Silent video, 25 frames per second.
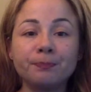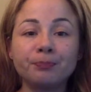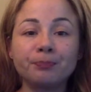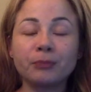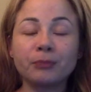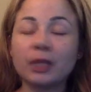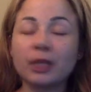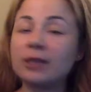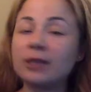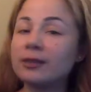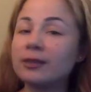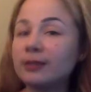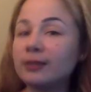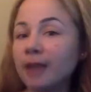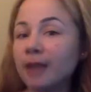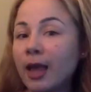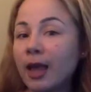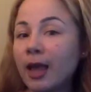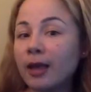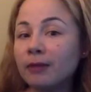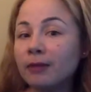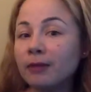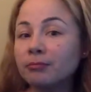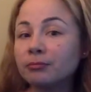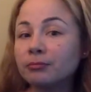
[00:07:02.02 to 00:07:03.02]

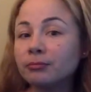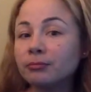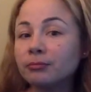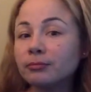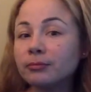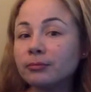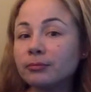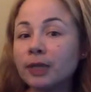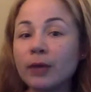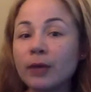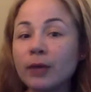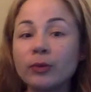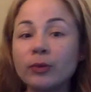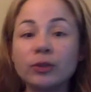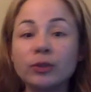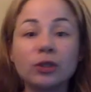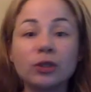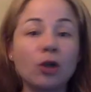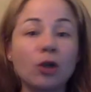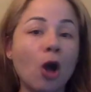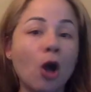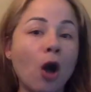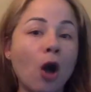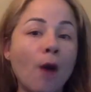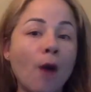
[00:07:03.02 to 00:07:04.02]
Instead, it was a
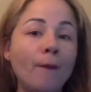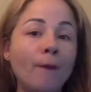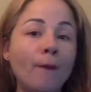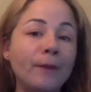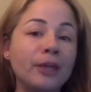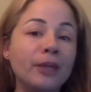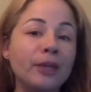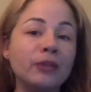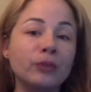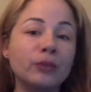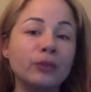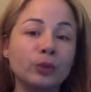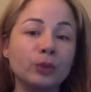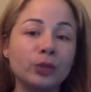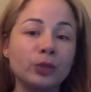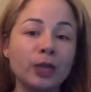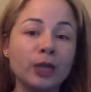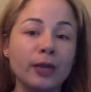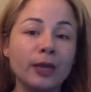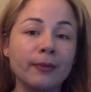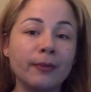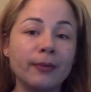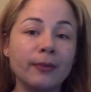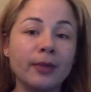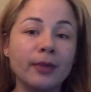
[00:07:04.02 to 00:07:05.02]
calm, peaceful sea,
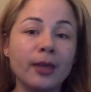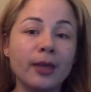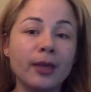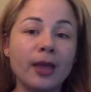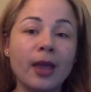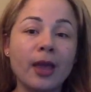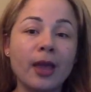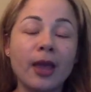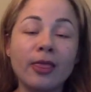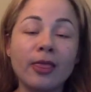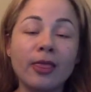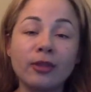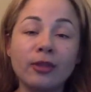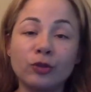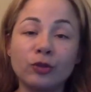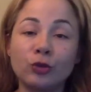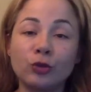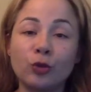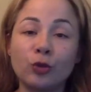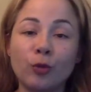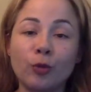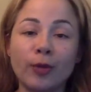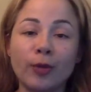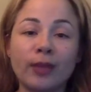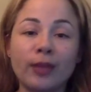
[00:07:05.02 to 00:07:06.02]
and the
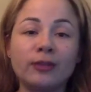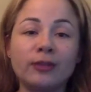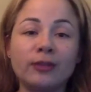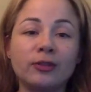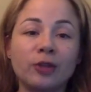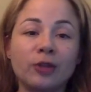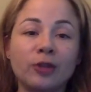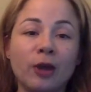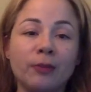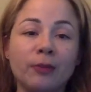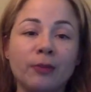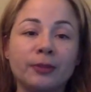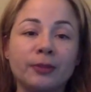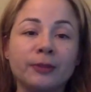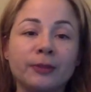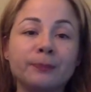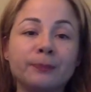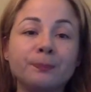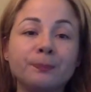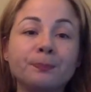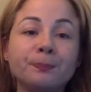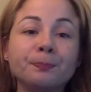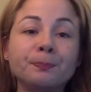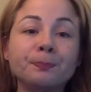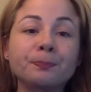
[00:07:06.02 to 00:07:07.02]
storm had stopped.
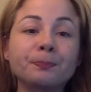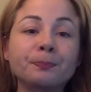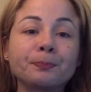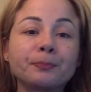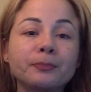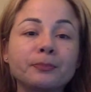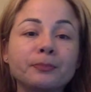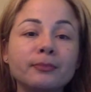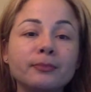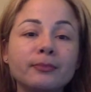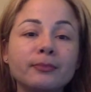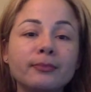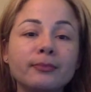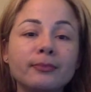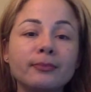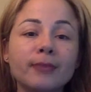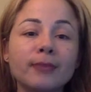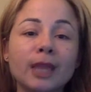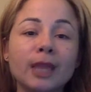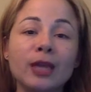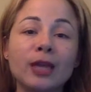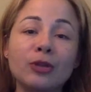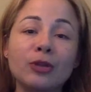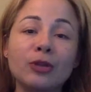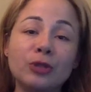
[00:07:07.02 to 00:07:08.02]

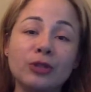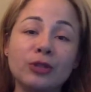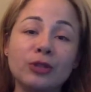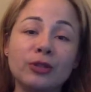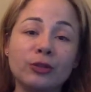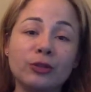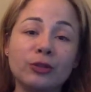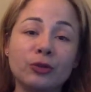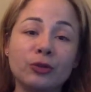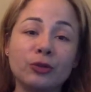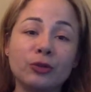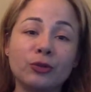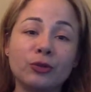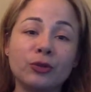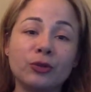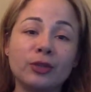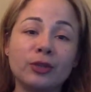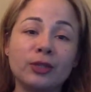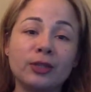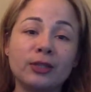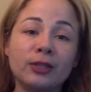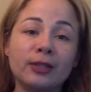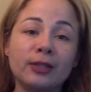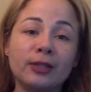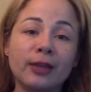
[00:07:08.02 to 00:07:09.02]
And Jesus turned to the
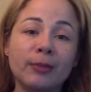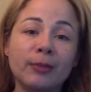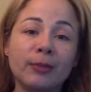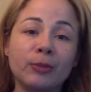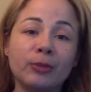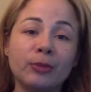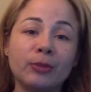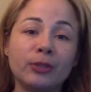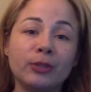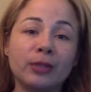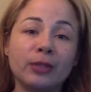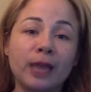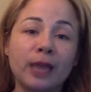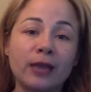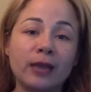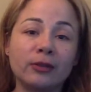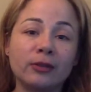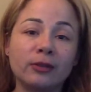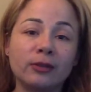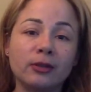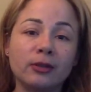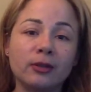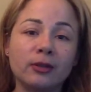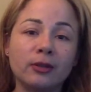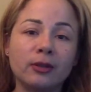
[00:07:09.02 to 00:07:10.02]
disciples and
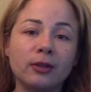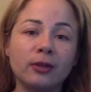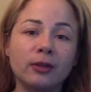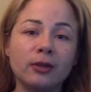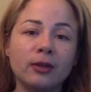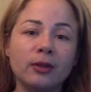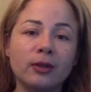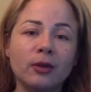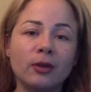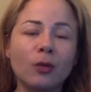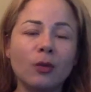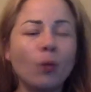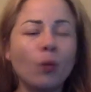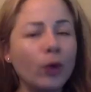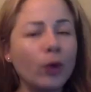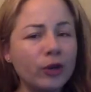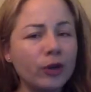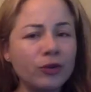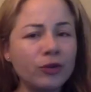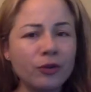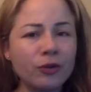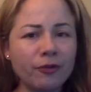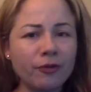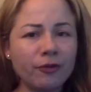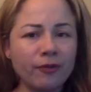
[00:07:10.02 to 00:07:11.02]
asked,
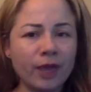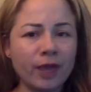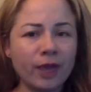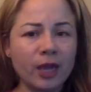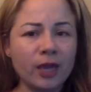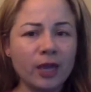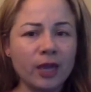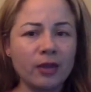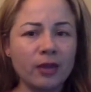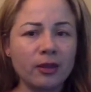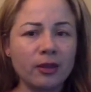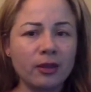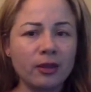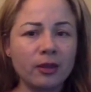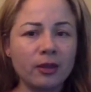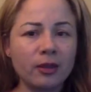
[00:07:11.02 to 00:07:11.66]
Where's your faith?